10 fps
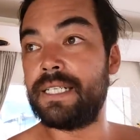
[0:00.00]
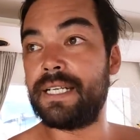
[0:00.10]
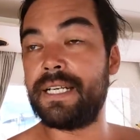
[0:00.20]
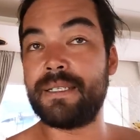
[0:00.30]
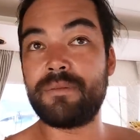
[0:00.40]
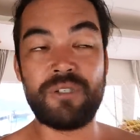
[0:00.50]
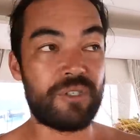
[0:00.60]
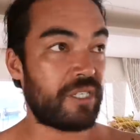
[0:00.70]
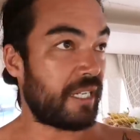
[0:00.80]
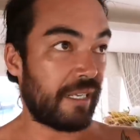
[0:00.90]
Um, she
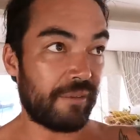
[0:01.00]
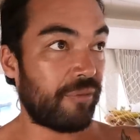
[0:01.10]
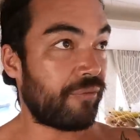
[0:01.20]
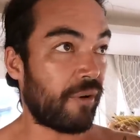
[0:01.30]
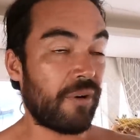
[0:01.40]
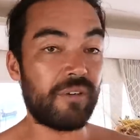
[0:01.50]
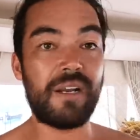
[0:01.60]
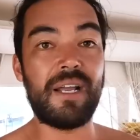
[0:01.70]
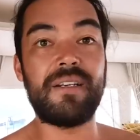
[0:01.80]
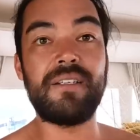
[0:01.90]
was just getting thrown
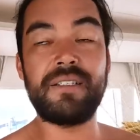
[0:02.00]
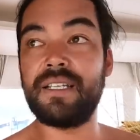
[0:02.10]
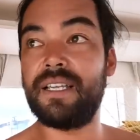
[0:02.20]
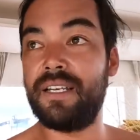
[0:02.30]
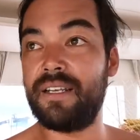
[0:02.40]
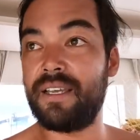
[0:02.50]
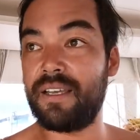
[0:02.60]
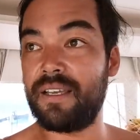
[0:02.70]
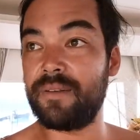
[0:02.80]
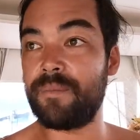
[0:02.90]
around in,
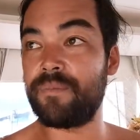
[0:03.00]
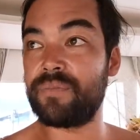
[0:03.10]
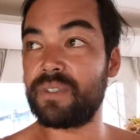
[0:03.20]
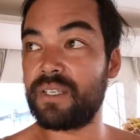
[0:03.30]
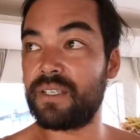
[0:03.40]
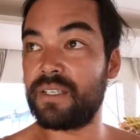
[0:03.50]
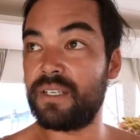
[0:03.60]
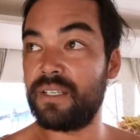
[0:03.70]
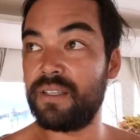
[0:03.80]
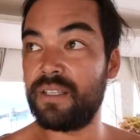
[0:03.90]
uh,
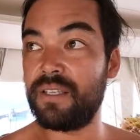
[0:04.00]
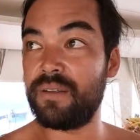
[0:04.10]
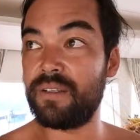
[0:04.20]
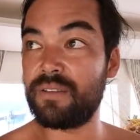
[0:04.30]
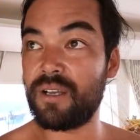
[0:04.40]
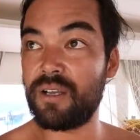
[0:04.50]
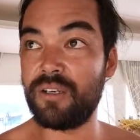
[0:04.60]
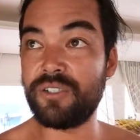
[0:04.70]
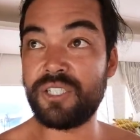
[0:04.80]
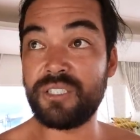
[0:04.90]
in the
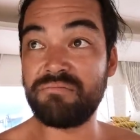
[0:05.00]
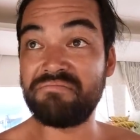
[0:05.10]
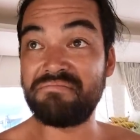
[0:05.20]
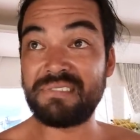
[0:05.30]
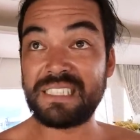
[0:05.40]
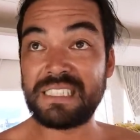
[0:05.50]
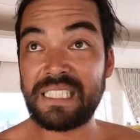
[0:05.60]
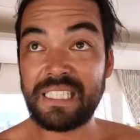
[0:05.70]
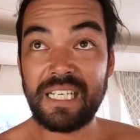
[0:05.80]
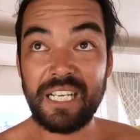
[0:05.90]
ocean
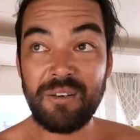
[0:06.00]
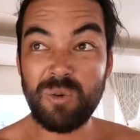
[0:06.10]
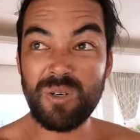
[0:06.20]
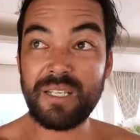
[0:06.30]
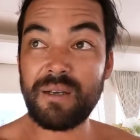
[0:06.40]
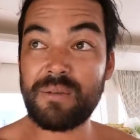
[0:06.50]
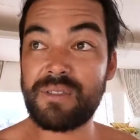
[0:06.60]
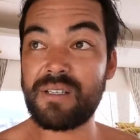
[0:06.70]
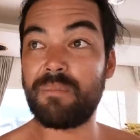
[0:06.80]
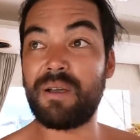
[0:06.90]
in water that
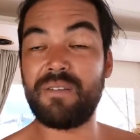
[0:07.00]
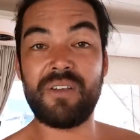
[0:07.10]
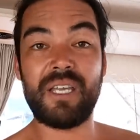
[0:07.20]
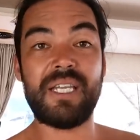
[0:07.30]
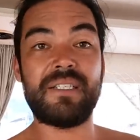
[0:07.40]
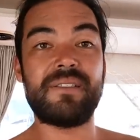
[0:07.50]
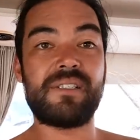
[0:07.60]
was above her head.